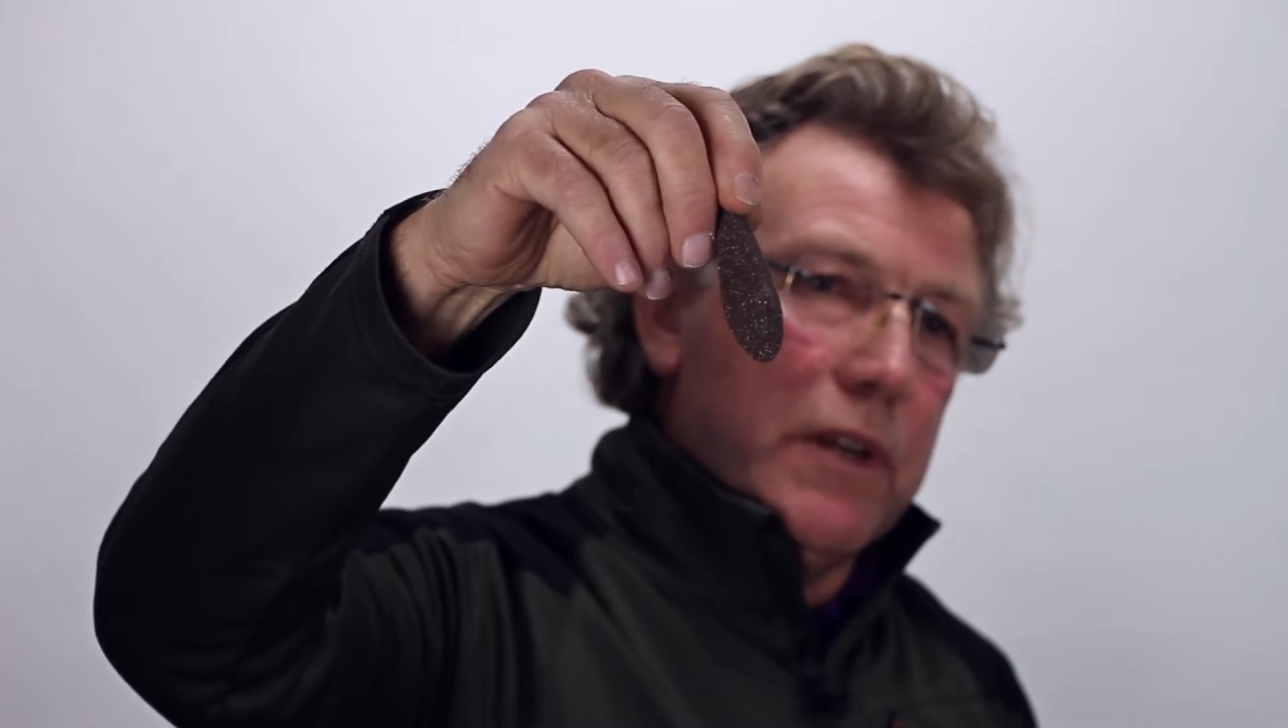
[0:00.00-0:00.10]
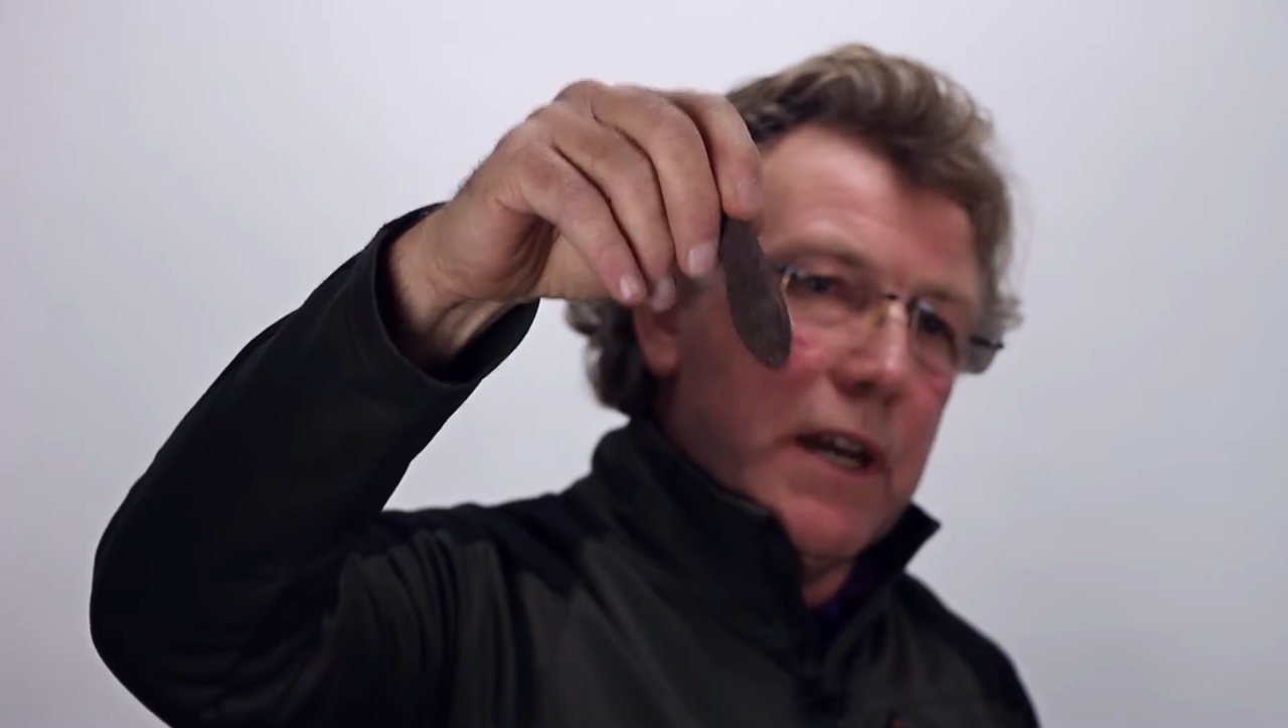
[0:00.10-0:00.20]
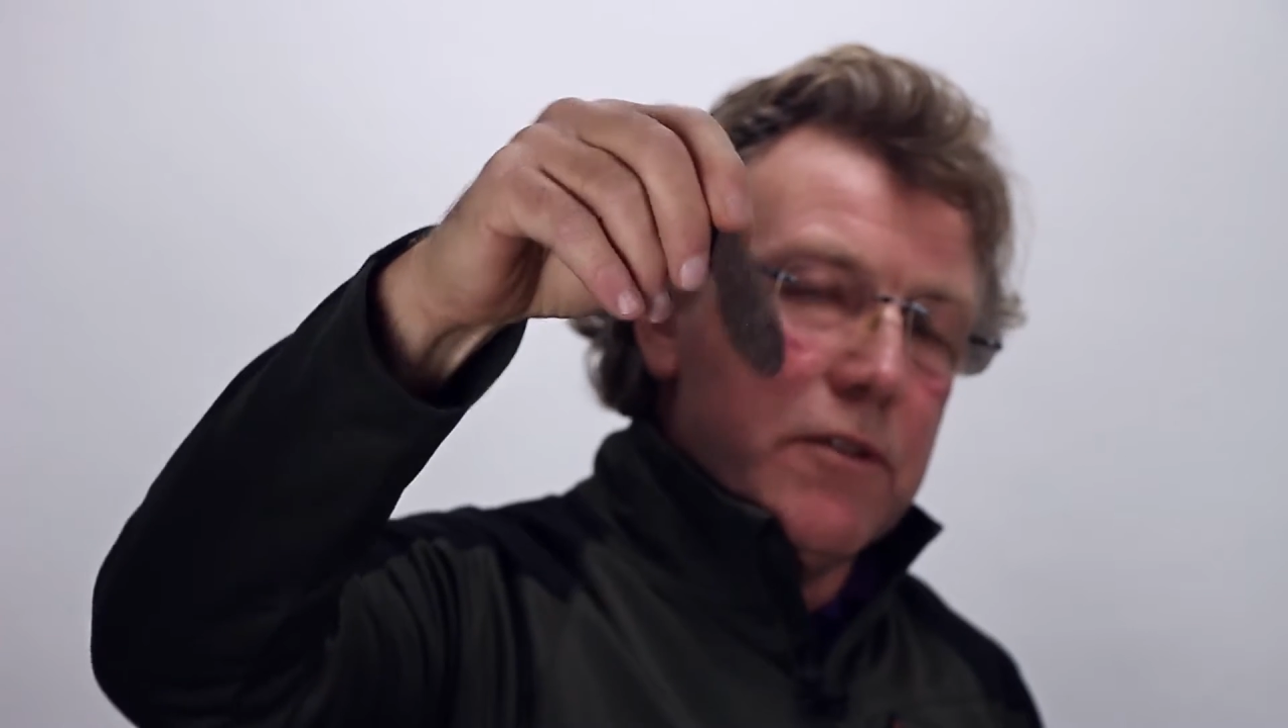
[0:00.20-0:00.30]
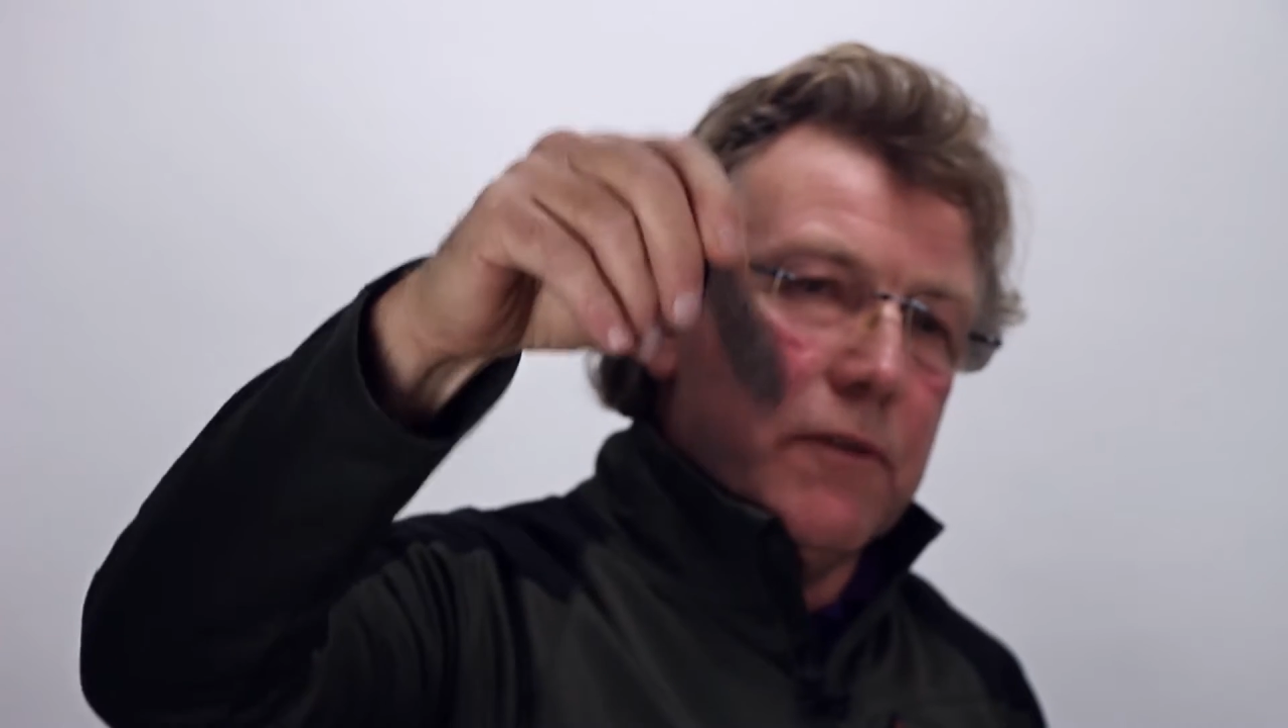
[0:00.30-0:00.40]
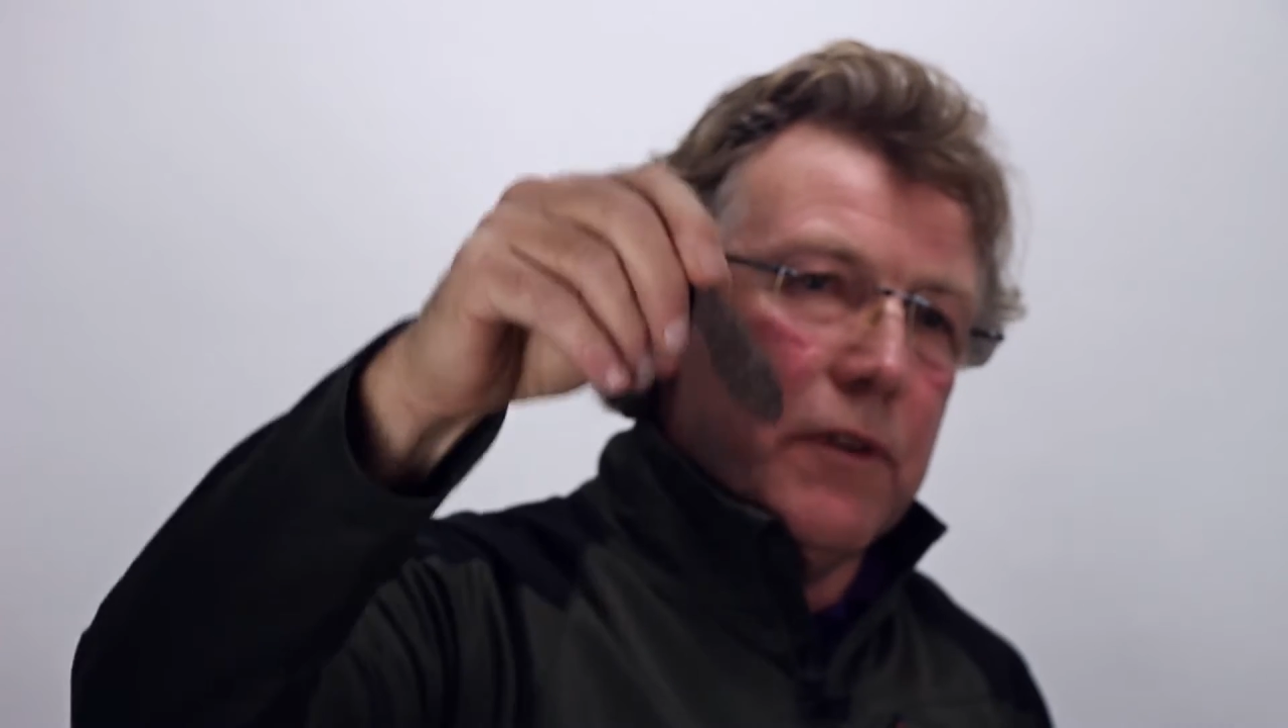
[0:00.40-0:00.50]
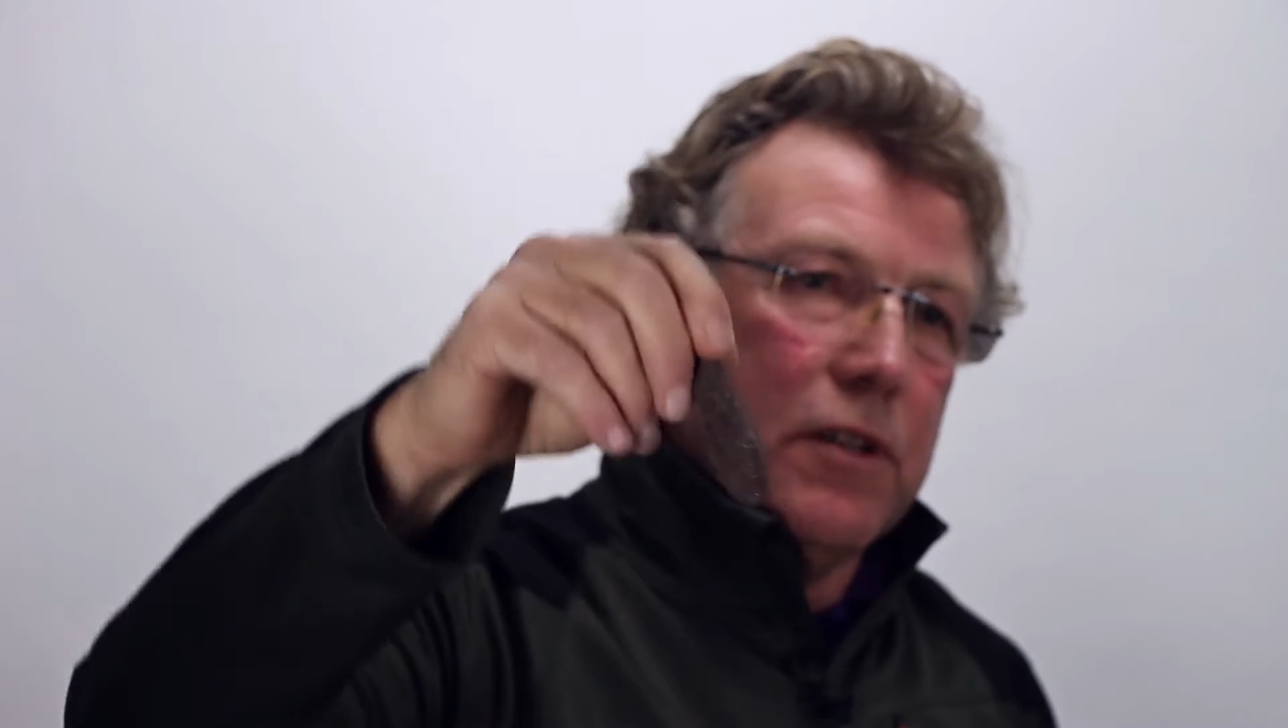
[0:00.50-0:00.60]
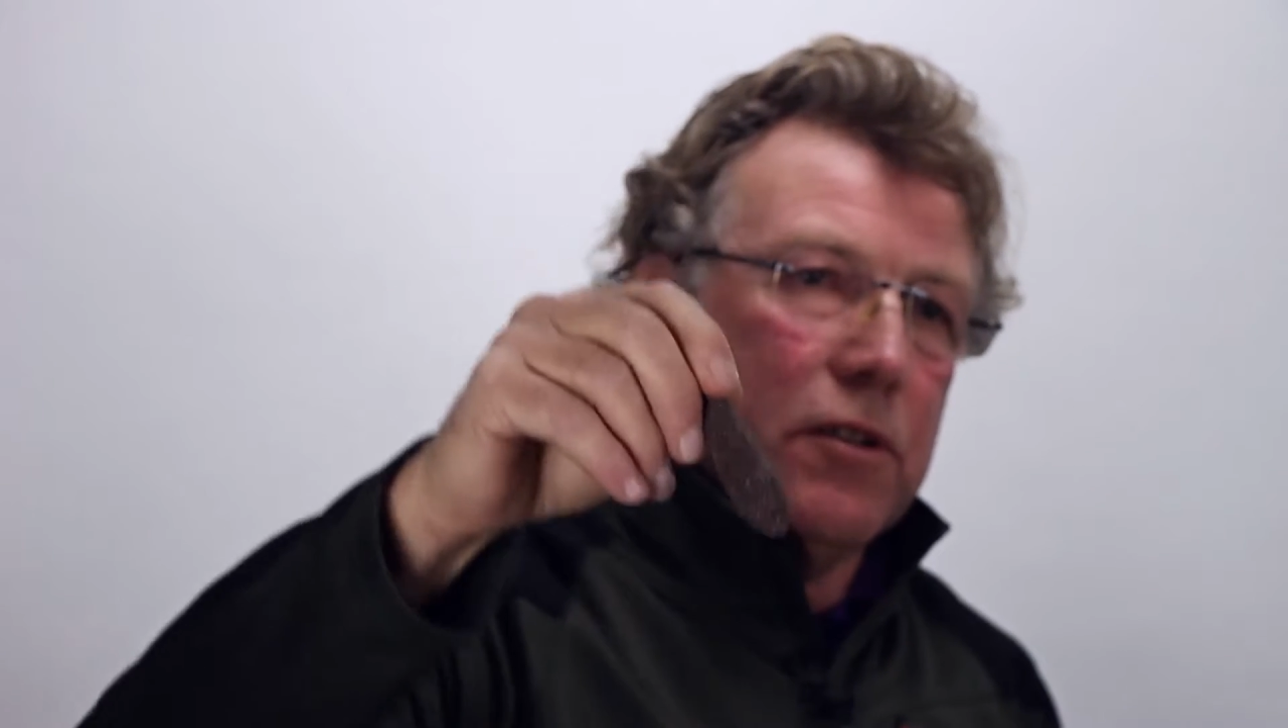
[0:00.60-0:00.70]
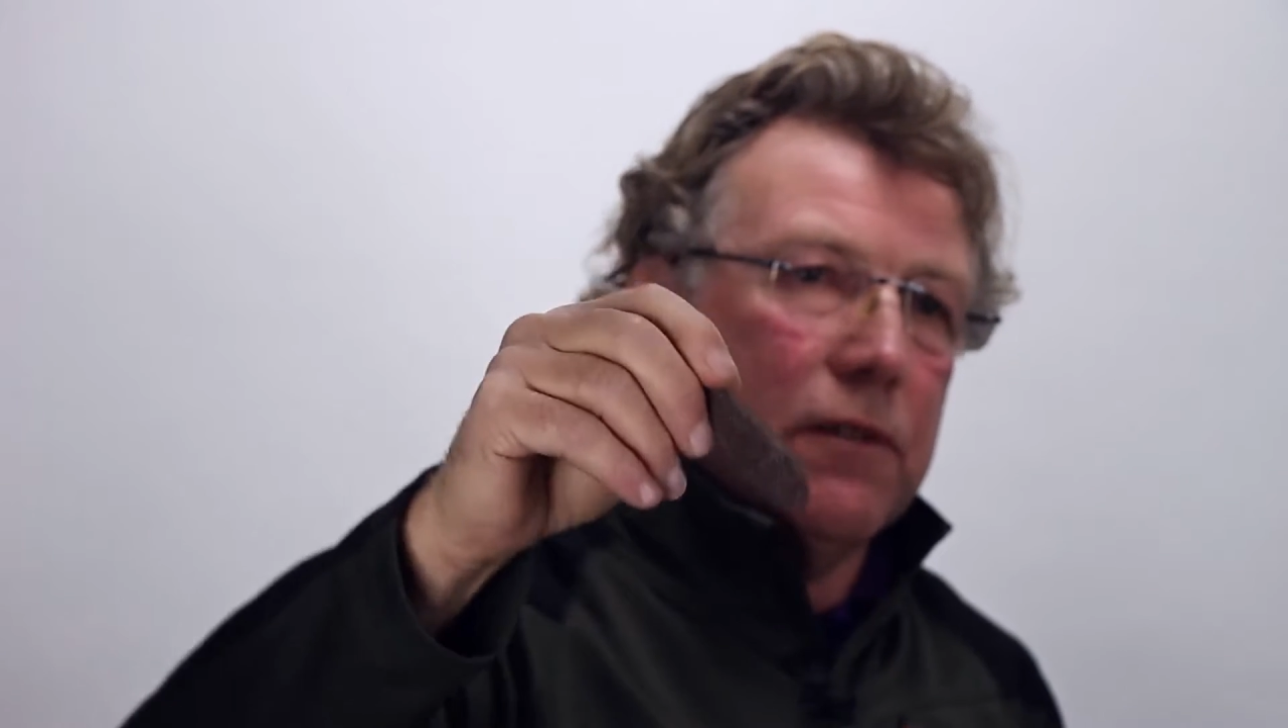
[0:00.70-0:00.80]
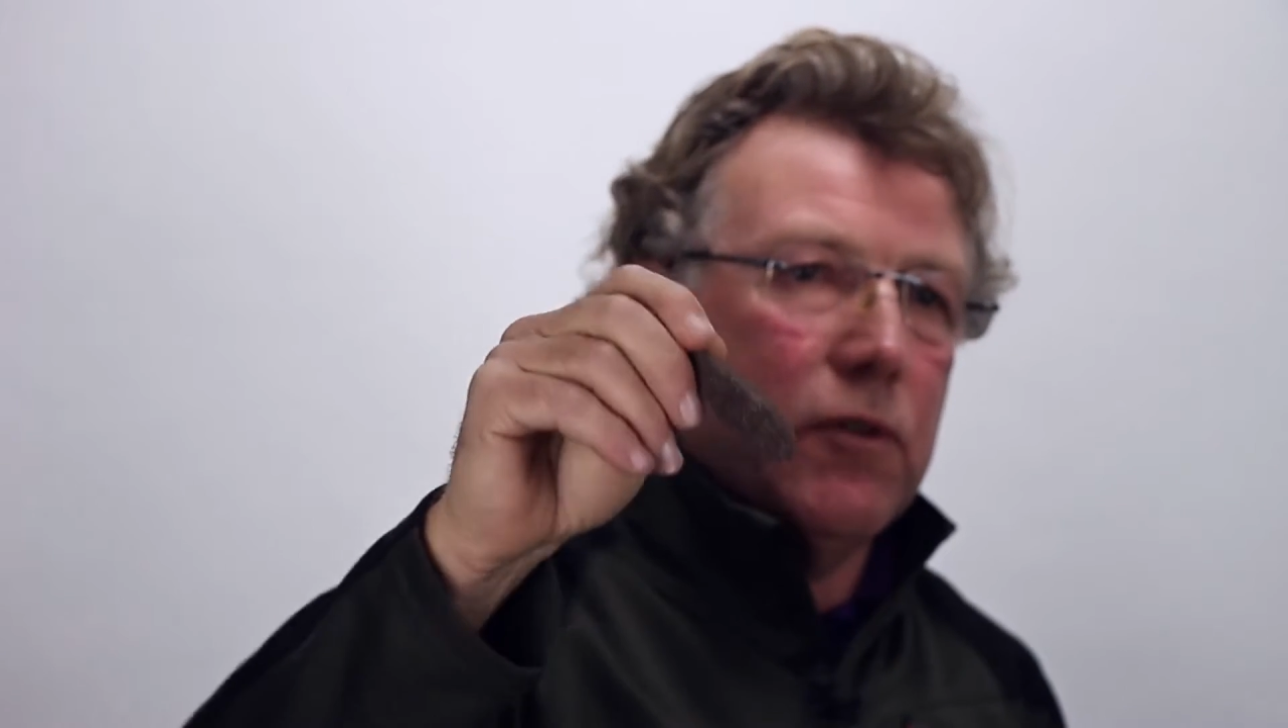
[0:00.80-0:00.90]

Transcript: you catch a fish,